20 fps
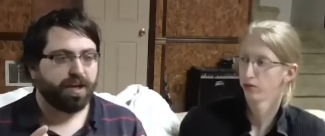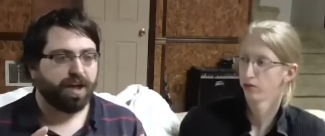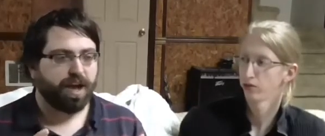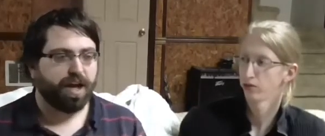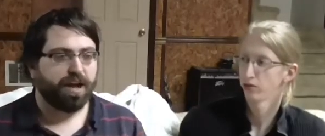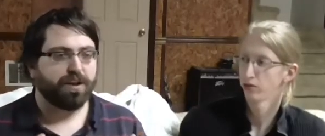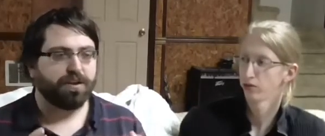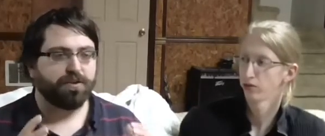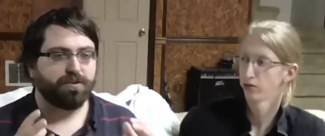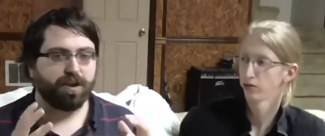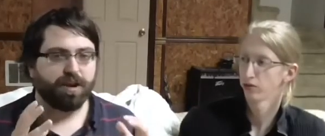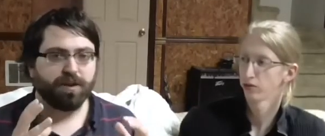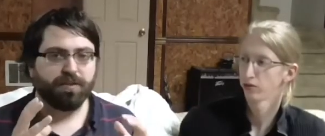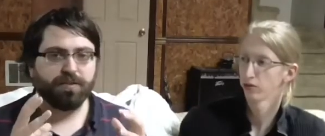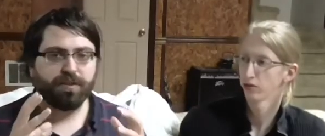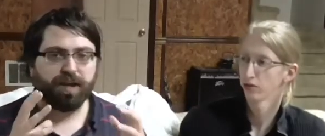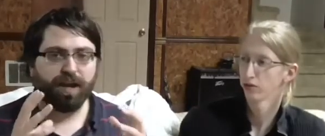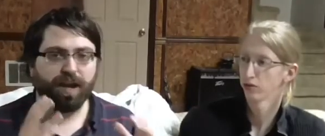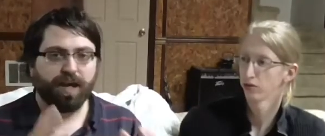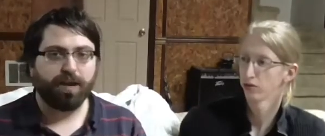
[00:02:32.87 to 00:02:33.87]
Speaker 1: And
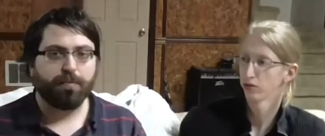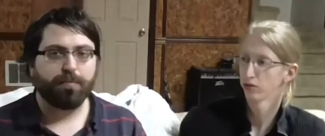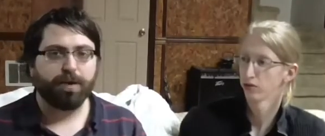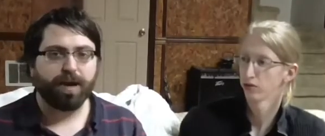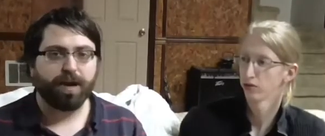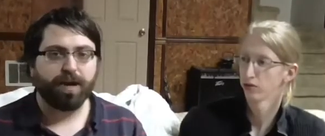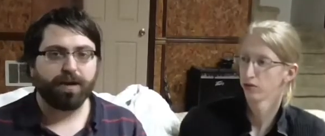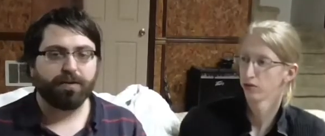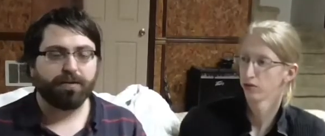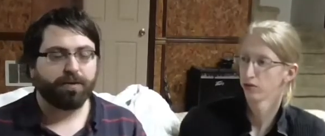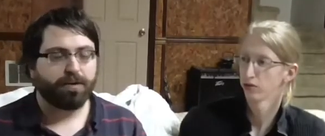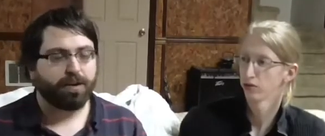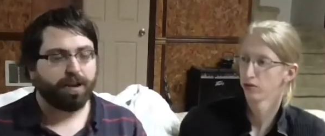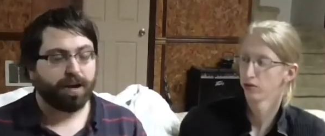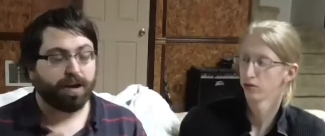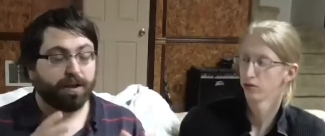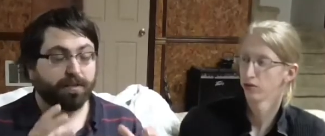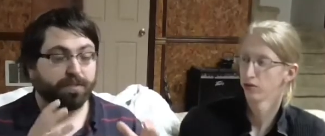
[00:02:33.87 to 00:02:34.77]
in the anime, and